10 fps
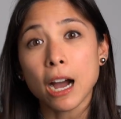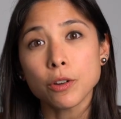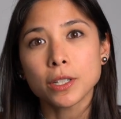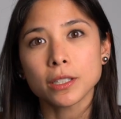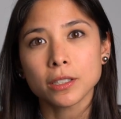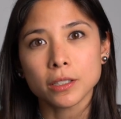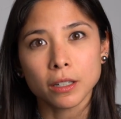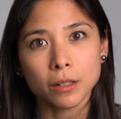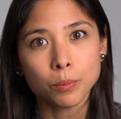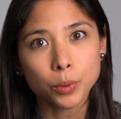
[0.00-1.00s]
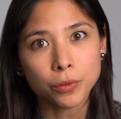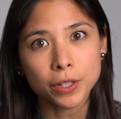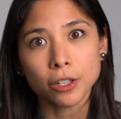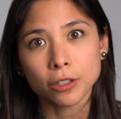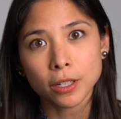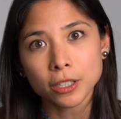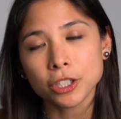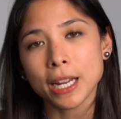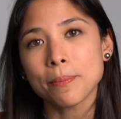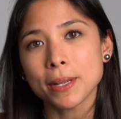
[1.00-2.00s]
how you can start improving your
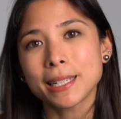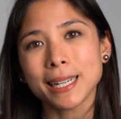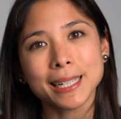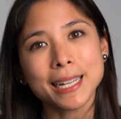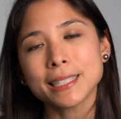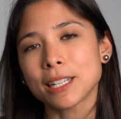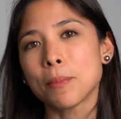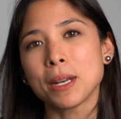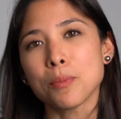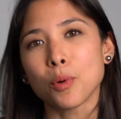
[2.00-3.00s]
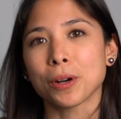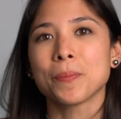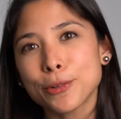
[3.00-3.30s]
touch typing techniques, and many more.